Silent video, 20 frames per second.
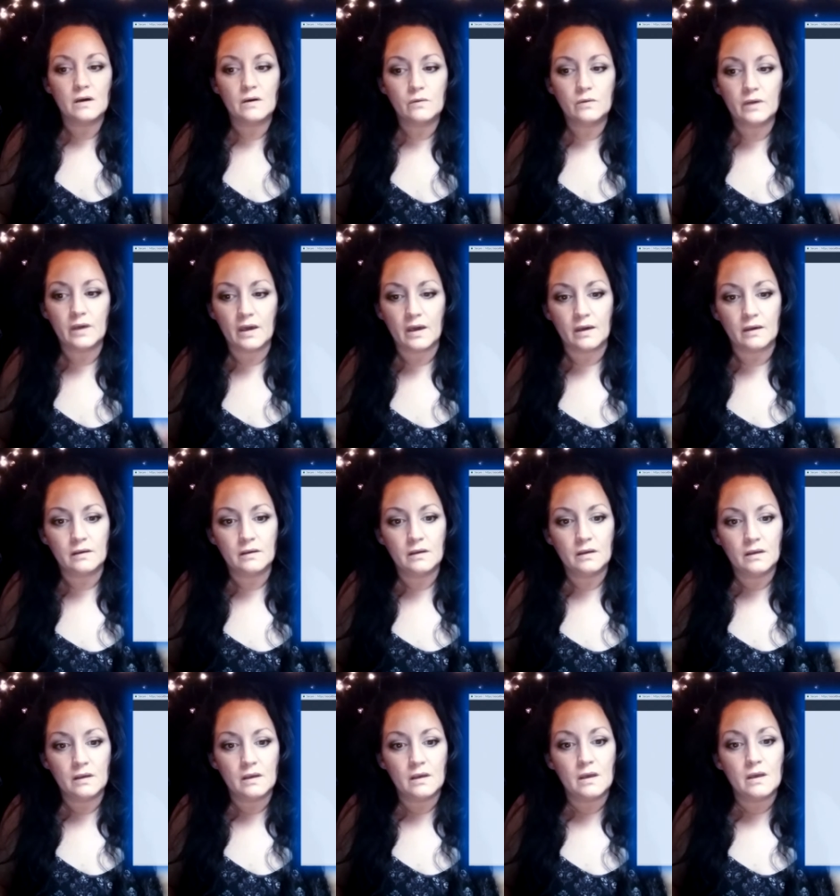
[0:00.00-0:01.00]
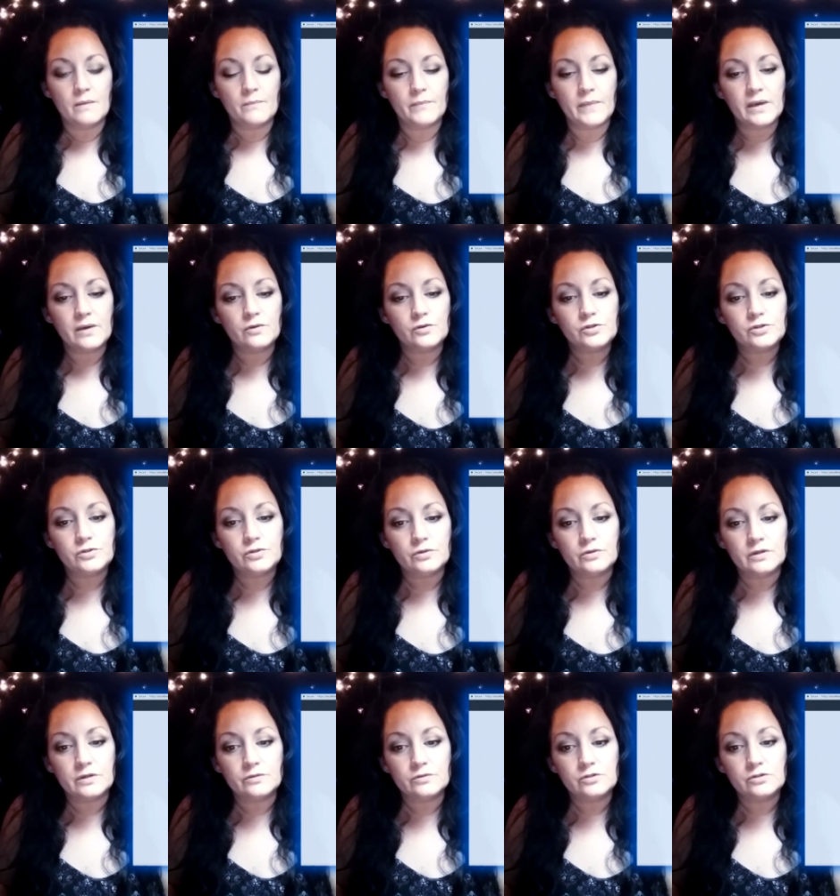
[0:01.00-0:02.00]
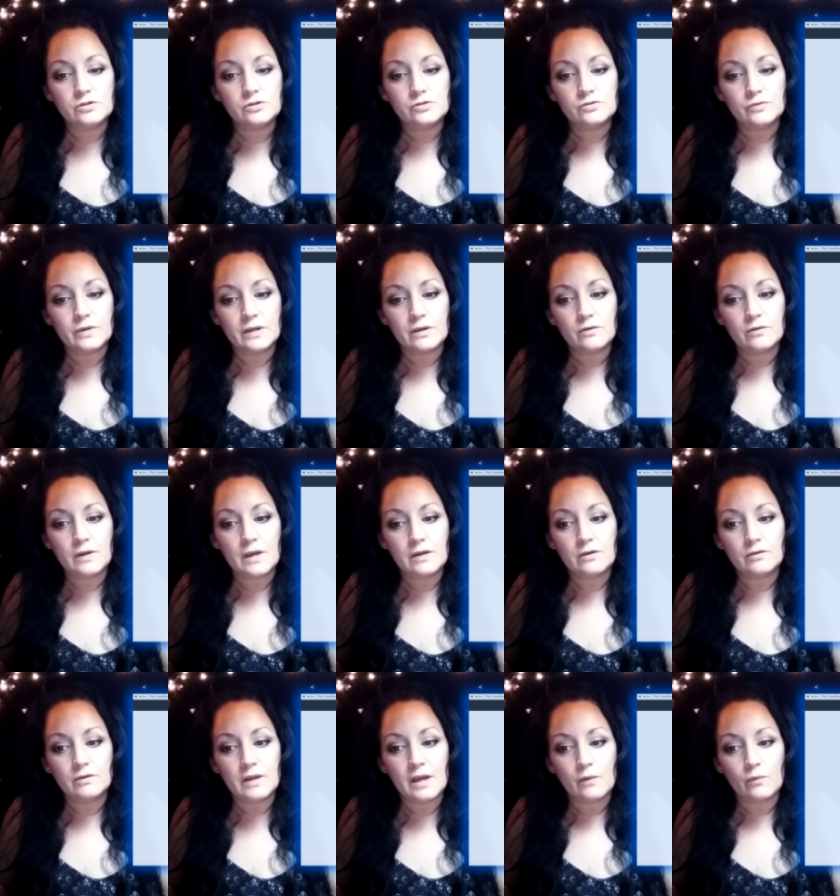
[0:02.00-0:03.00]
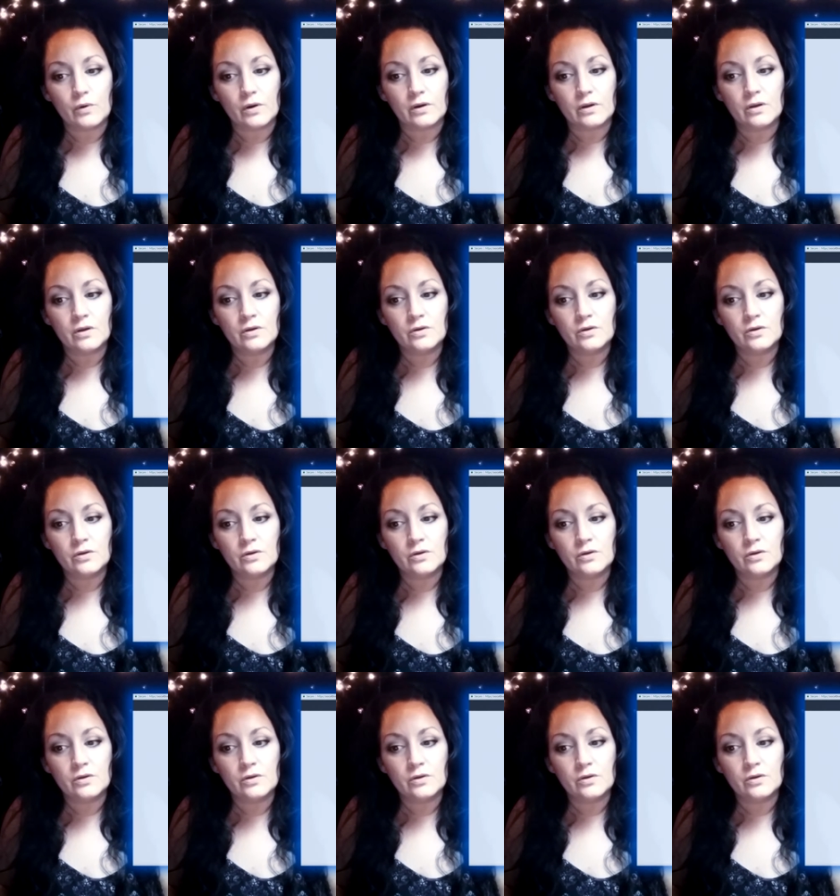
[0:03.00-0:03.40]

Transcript: Okay. Maker Studios to Shrink Creator Network.